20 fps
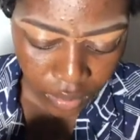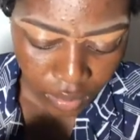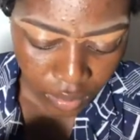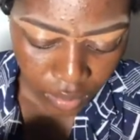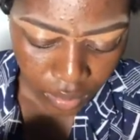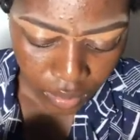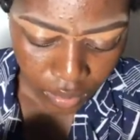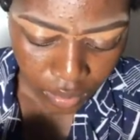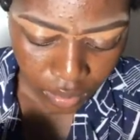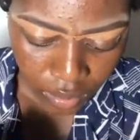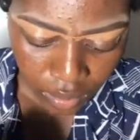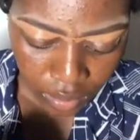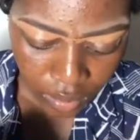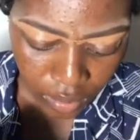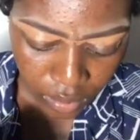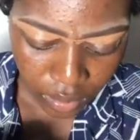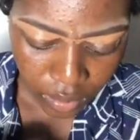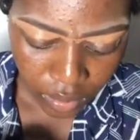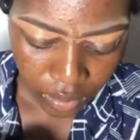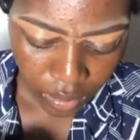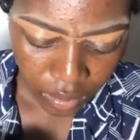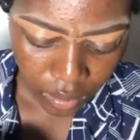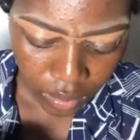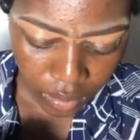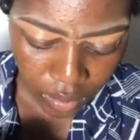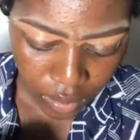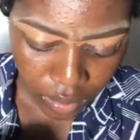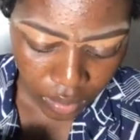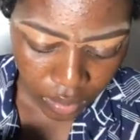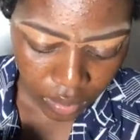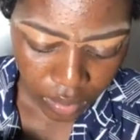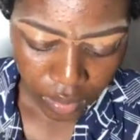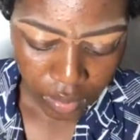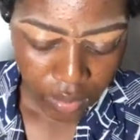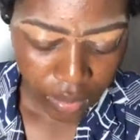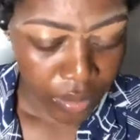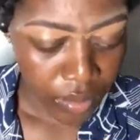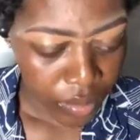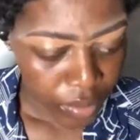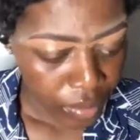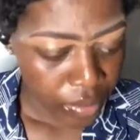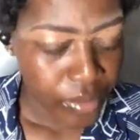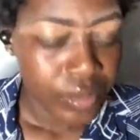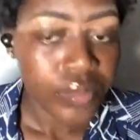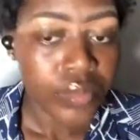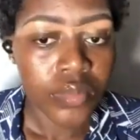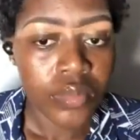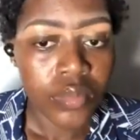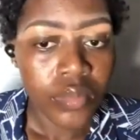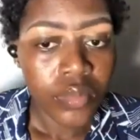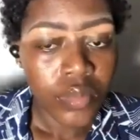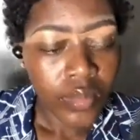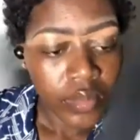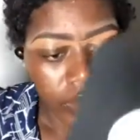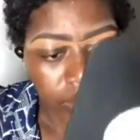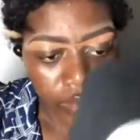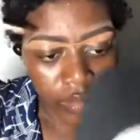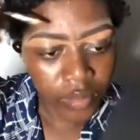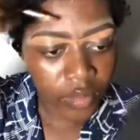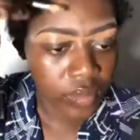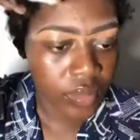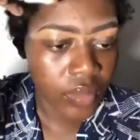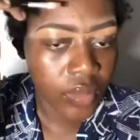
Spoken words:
so that it will be easy for me to blend it in.